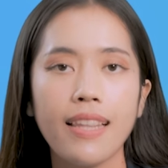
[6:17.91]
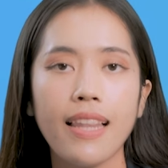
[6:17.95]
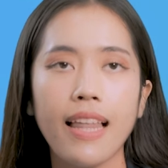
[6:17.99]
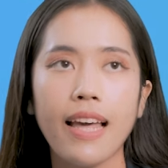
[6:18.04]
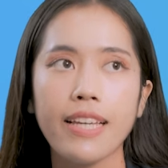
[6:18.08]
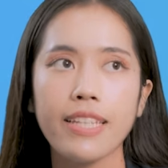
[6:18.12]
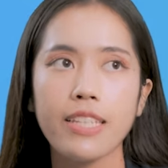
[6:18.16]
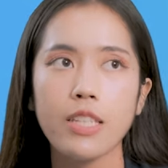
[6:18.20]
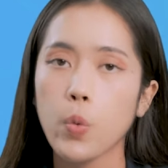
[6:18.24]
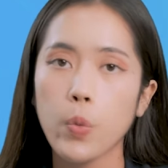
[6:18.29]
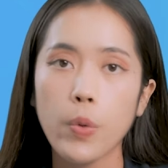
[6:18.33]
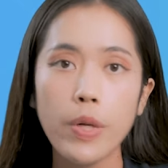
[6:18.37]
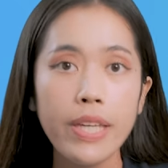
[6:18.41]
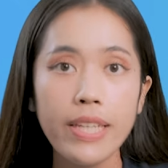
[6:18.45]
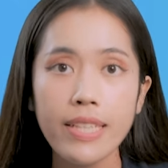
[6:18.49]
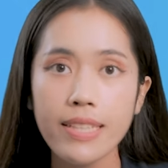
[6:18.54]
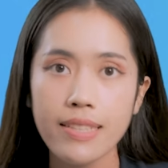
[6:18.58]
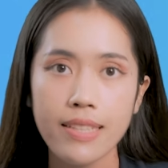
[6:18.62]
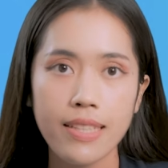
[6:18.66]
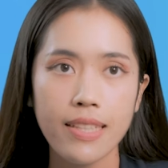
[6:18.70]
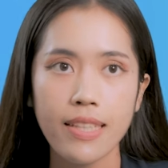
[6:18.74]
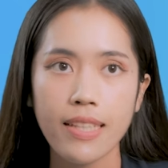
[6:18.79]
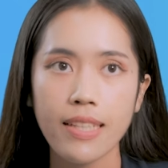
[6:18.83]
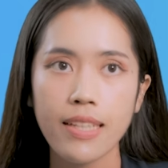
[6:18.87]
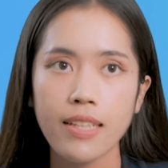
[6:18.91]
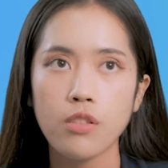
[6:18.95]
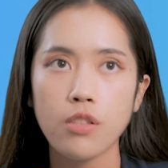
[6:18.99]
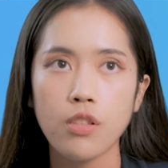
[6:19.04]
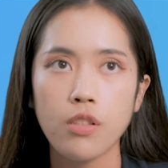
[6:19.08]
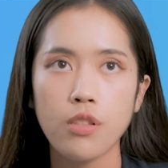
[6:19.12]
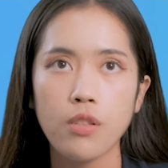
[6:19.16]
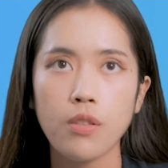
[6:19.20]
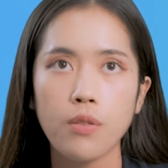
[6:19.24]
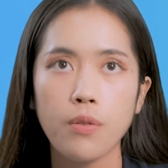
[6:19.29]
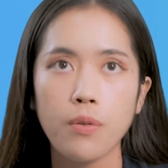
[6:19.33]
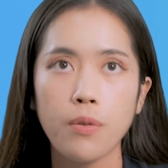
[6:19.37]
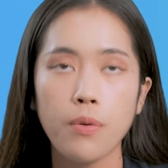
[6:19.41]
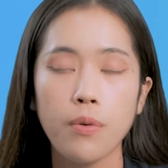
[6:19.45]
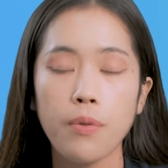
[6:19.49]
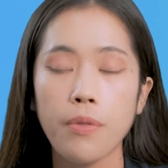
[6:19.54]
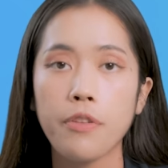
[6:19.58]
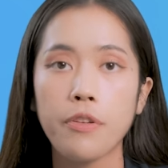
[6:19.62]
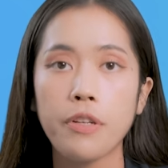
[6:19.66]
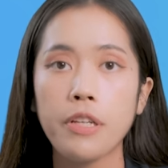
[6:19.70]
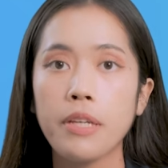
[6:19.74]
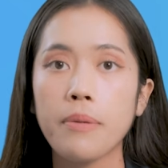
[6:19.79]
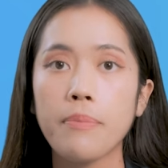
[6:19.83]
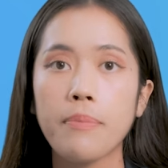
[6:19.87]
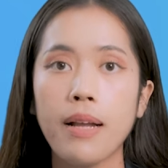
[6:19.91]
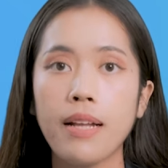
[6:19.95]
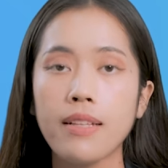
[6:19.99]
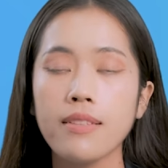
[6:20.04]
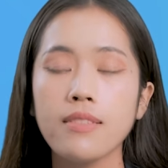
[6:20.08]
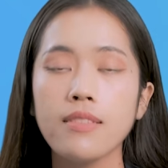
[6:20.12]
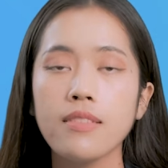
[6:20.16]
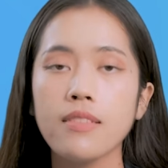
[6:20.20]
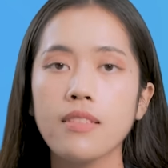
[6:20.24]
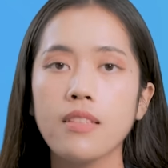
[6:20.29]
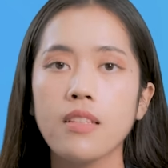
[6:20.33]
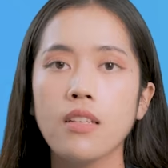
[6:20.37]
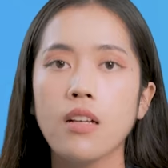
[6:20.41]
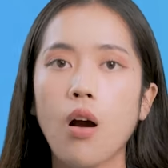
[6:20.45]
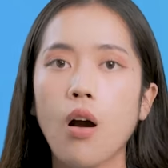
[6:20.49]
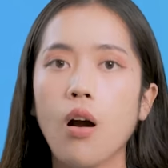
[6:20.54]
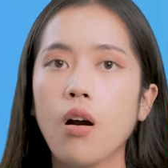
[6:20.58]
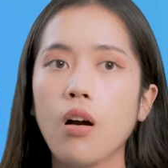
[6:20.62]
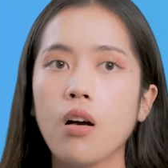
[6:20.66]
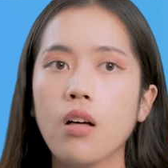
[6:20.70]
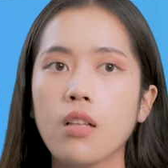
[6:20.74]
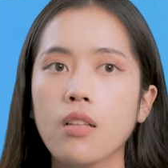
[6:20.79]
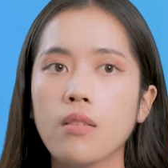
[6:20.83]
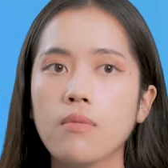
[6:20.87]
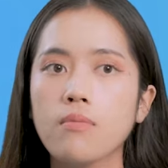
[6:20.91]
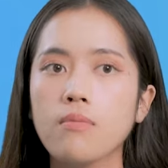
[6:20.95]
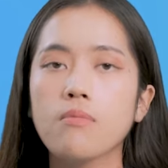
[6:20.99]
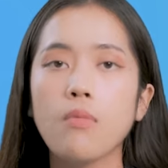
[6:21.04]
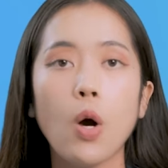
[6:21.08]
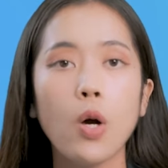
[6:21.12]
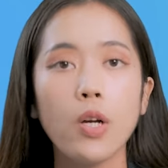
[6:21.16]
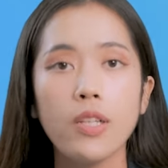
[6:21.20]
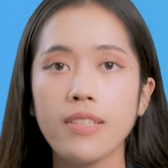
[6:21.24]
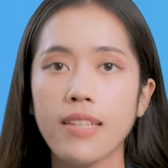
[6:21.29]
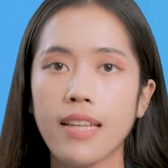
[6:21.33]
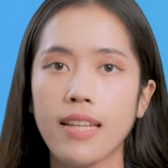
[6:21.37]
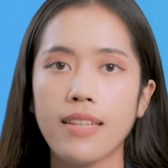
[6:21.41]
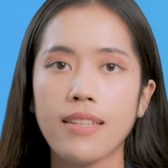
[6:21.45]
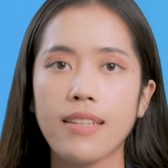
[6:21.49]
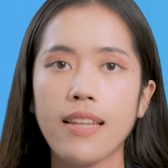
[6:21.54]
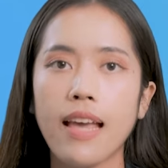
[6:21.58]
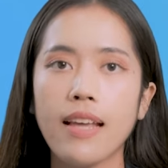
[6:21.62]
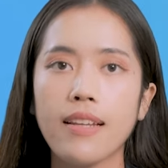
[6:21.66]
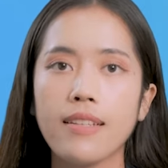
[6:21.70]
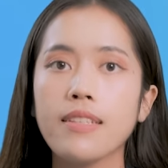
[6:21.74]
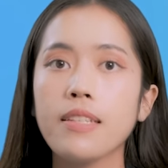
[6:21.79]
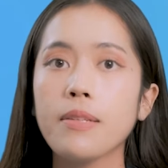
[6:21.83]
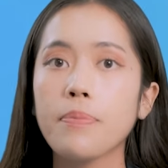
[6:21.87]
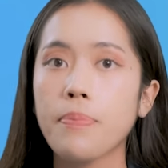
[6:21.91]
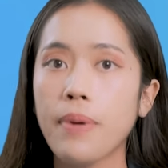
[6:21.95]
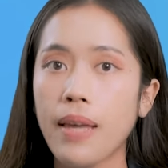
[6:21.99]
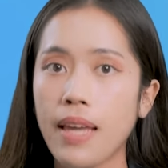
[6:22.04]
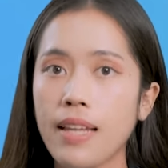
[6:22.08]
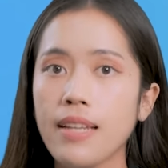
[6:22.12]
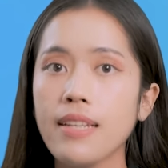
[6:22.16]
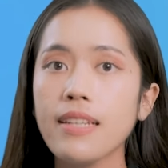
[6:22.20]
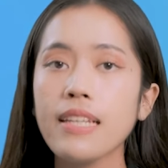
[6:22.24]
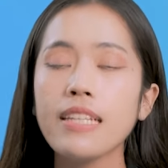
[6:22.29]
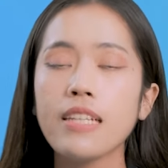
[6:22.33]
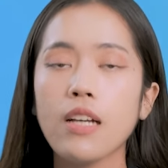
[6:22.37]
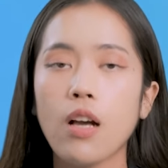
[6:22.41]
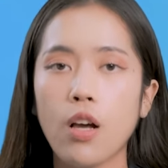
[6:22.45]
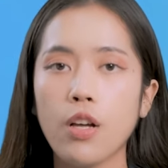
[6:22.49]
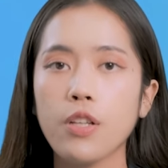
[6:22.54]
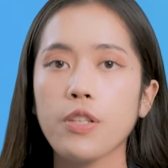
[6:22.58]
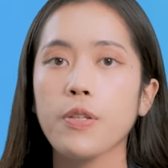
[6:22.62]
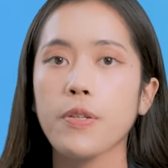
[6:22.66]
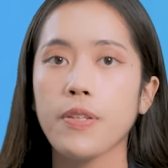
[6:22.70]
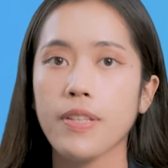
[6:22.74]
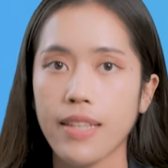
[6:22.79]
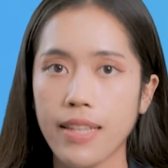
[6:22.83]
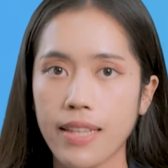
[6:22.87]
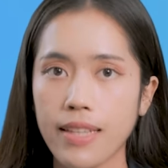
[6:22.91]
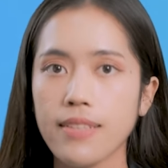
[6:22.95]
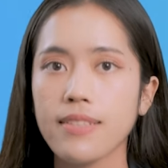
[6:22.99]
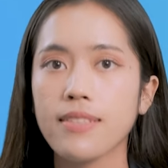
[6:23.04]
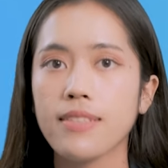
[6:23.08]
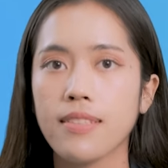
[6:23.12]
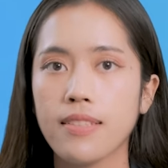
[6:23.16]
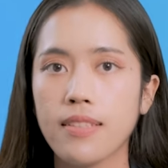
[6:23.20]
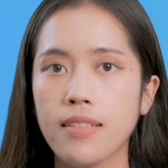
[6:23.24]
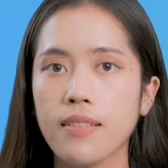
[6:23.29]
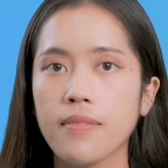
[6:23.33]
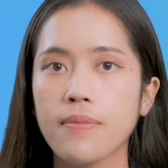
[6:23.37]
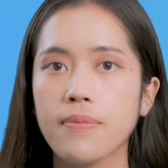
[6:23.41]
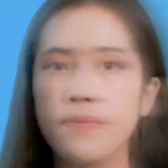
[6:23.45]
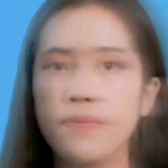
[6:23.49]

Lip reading: like weekly, 2-3 months, or more than that, depending on your needs.